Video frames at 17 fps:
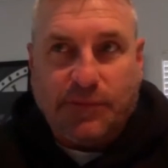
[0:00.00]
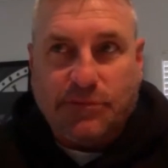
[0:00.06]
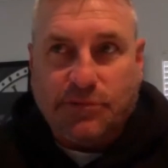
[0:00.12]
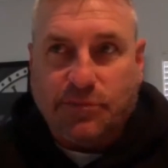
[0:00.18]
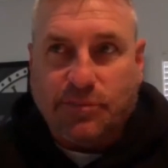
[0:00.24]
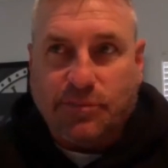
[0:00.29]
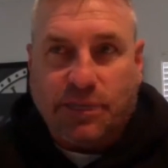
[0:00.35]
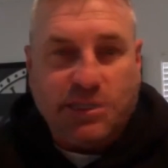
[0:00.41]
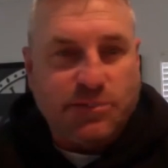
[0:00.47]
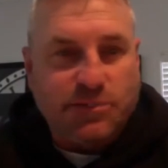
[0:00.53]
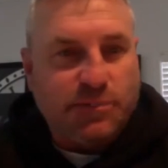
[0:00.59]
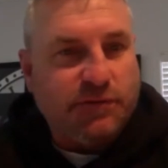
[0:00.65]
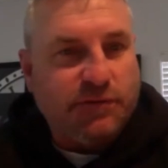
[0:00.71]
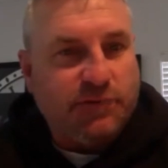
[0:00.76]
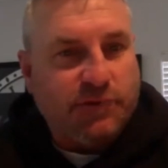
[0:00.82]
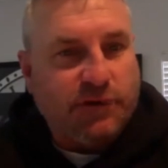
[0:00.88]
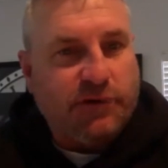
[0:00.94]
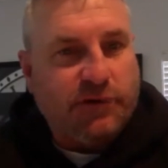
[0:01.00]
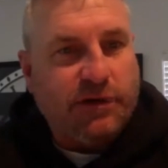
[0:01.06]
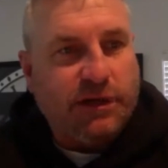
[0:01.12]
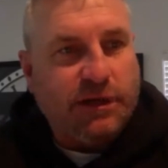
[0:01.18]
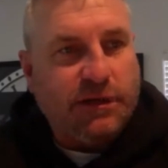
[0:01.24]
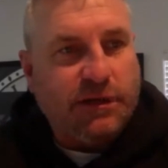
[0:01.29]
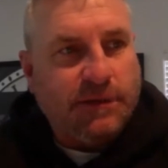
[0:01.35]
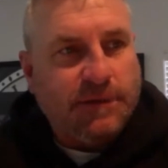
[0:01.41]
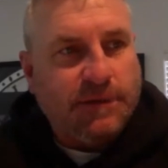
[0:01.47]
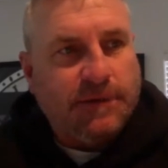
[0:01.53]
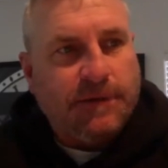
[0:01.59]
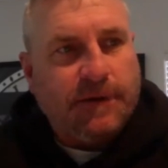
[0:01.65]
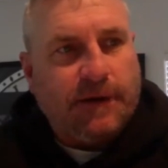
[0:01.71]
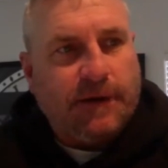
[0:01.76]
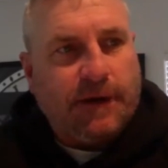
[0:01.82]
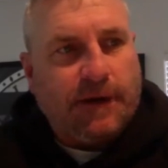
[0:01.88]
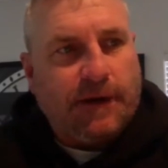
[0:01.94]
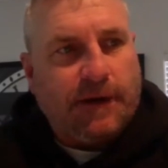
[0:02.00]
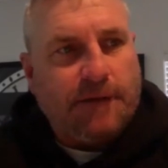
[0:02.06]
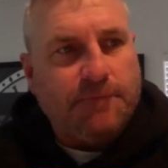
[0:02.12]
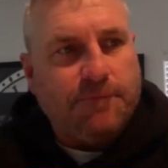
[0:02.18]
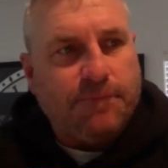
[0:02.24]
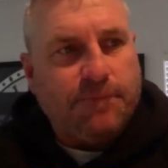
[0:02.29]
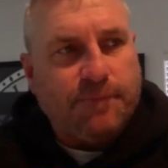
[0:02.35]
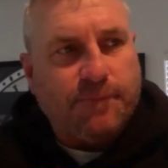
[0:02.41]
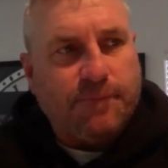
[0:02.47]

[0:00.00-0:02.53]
he's always been very um,